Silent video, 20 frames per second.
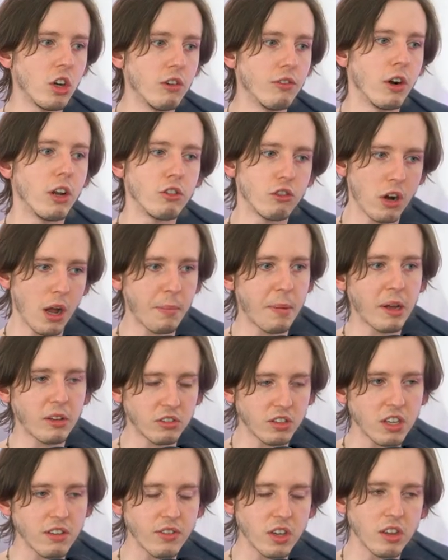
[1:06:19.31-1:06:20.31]
over on Dropout
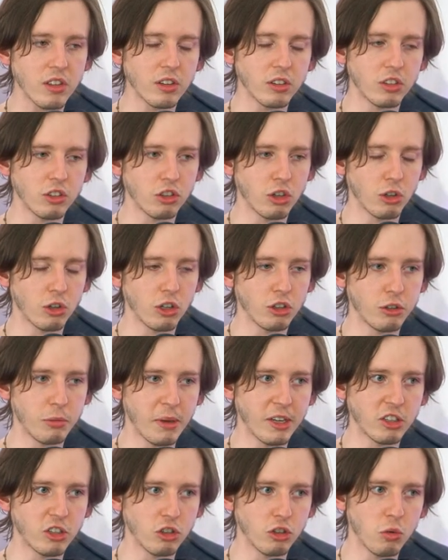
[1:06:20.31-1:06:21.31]
TV. There's a show called
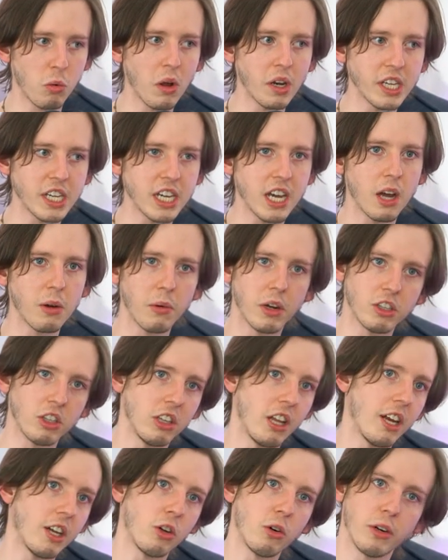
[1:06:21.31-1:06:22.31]
Dimension Twenty. I watch a
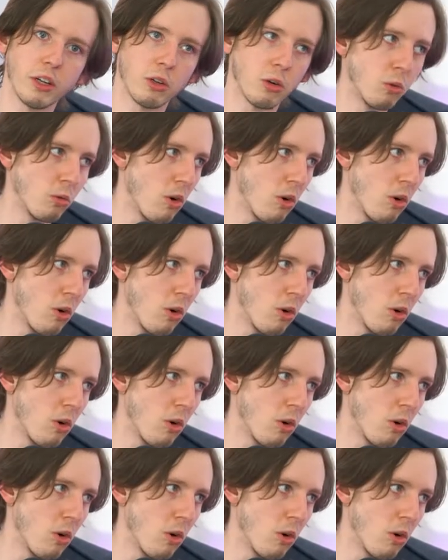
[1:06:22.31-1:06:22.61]
lot of Critical